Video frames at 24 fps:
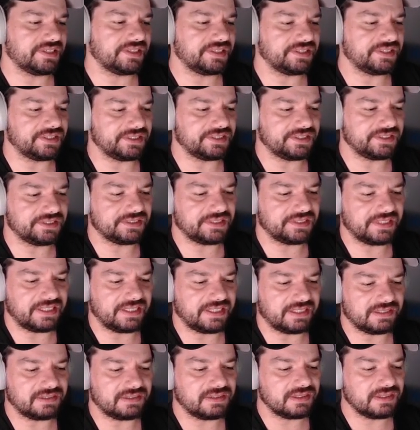uh,
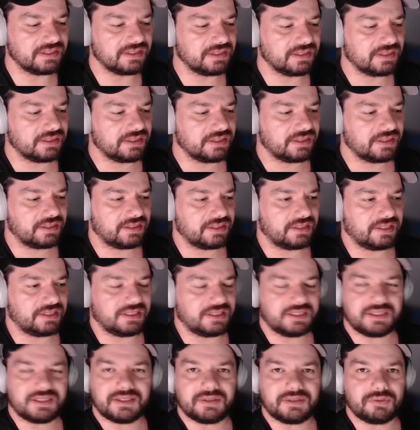and
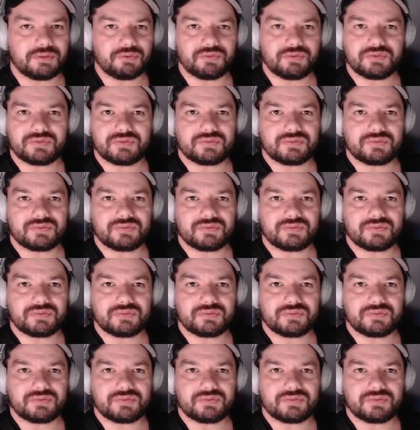uh,